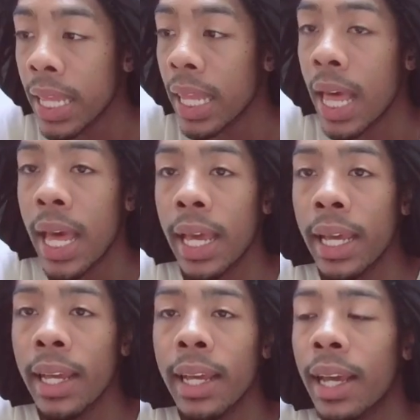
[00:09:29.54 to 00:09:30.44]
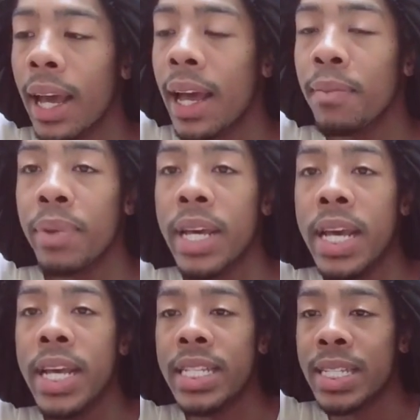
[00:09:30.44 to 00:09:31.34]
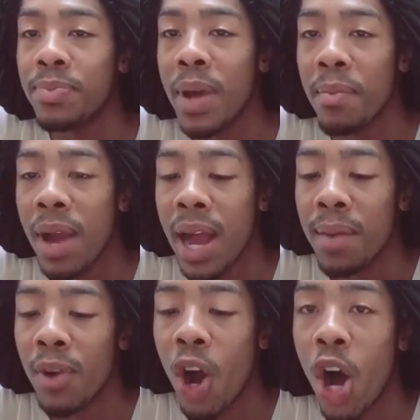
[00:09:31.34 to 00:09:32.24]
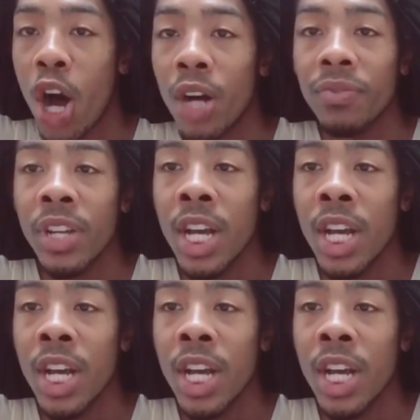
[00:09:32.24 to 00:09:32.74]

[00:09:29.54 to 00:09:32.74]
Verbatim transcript: Like, I pissed my mom off,